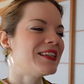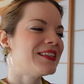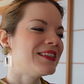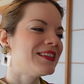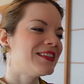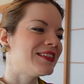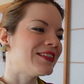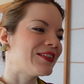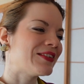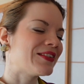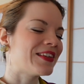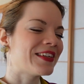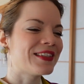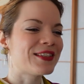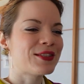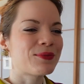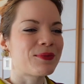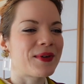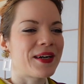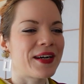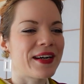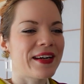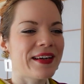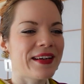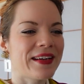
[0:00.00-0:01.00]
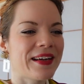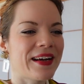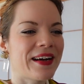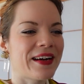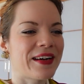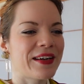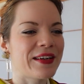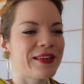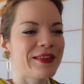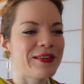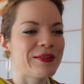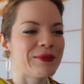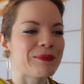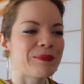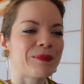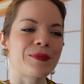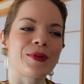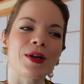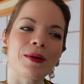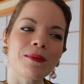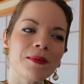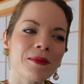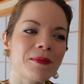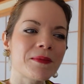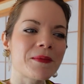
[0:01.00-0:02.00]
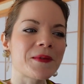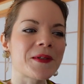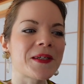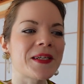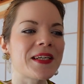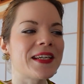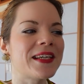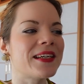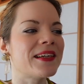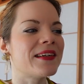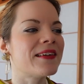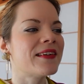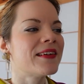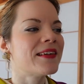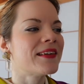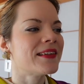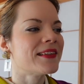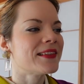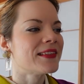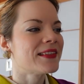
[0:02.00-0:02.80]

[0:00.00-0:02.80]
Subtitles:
So that's why I am probably